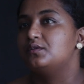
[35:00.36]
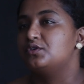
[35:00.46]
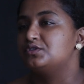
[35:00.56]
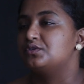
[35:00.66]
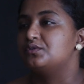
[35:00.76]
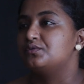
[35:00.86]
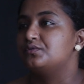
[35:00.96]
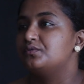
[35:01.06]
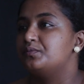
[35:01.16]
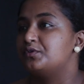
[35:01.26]
thought of
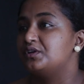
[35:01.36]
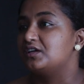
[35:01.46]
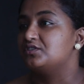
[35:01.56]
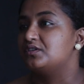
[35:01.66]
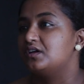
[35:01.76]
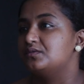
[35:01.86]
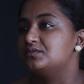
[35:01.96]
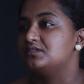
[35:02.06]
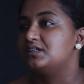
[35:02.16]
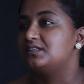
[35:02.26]
production
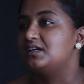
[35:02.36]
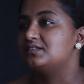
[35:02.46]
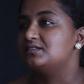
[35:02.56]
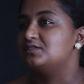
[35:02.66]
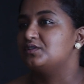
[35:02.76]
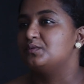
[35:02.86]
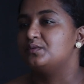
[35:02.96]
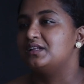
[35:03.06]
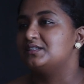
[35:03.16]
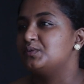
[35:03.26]
house that has,
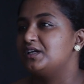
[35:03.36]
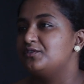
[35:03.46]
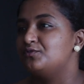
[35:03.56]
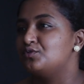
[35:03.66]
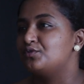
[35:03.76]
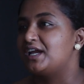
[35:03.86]
that we give you